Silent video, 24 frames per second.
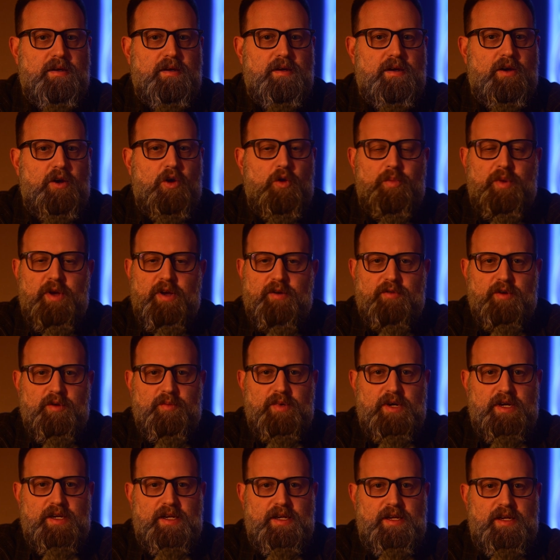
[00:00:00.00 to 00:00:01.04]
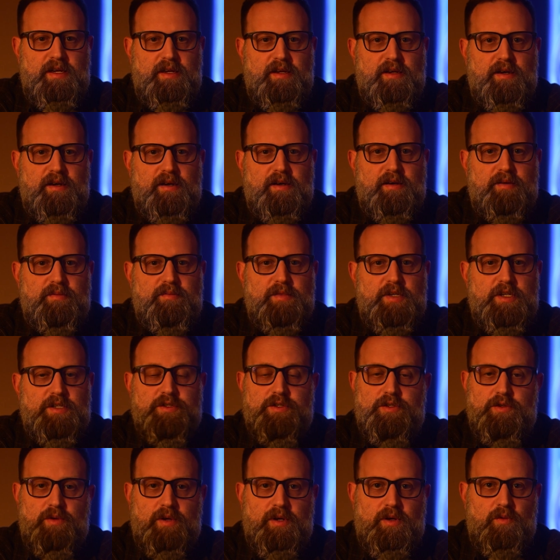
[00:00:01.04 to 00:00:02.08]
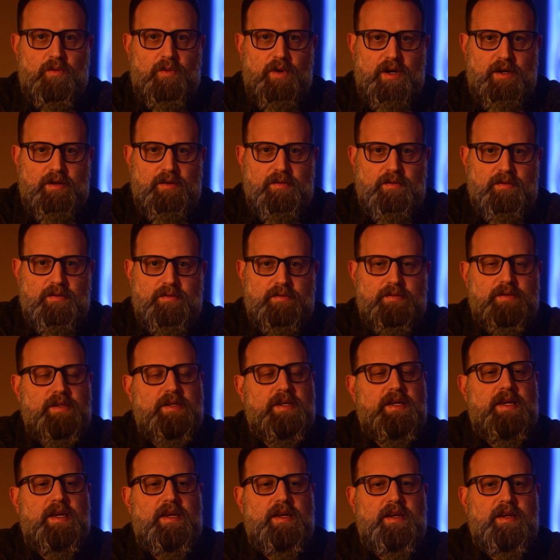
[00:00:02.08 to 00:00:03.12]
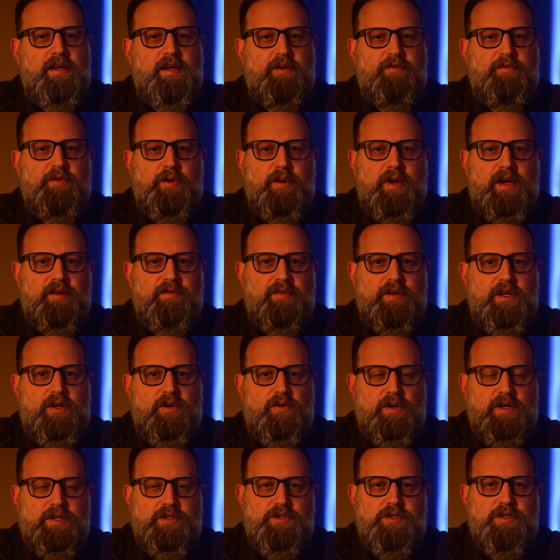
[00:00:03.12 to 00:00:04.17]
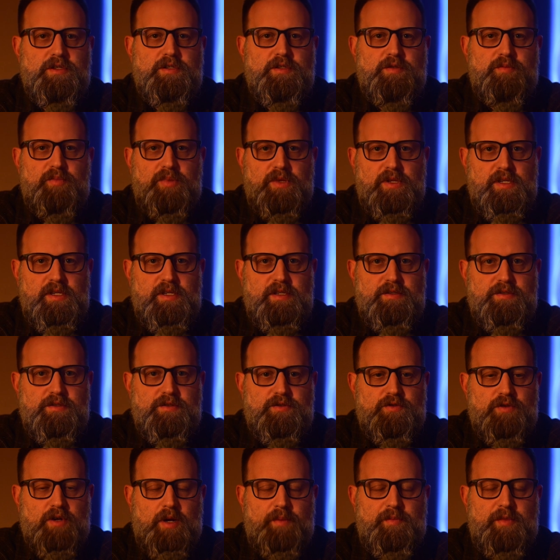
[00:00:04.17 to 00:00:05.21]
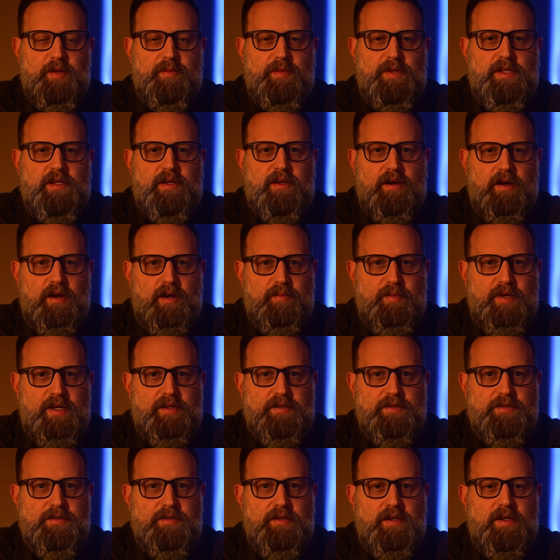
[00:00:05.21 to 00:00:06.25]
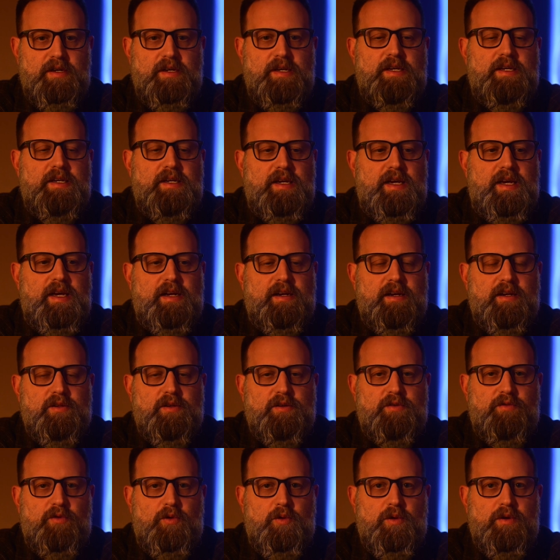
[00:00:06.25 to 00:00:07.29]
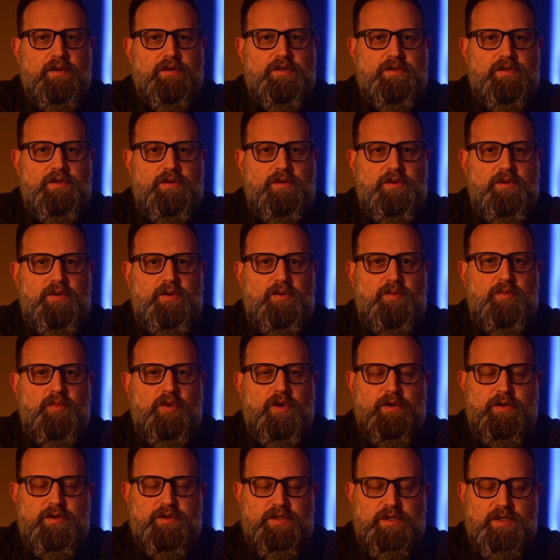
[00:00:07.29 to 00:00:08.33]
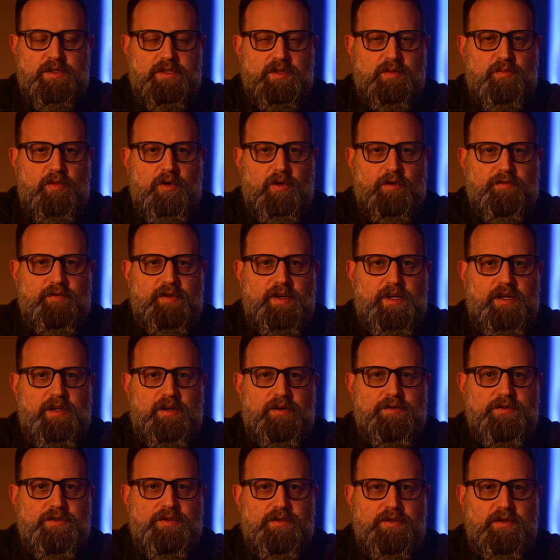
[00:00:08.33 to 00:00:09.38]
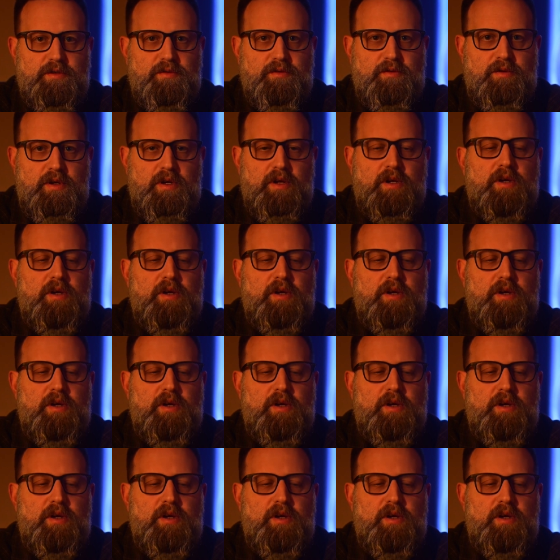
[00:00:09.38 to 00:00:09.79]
hope everybody is doing well. And if you have any questions, please drop them in the comments. And I look forward to producing some more videos soon,